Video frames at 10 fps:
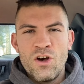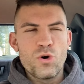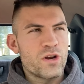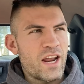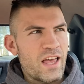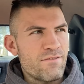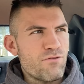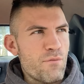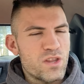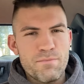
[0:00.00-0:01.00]
who are getting
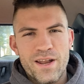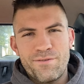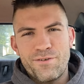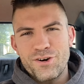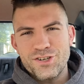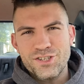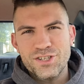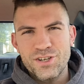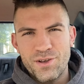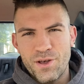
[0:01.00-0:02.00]
involved with the metaverse.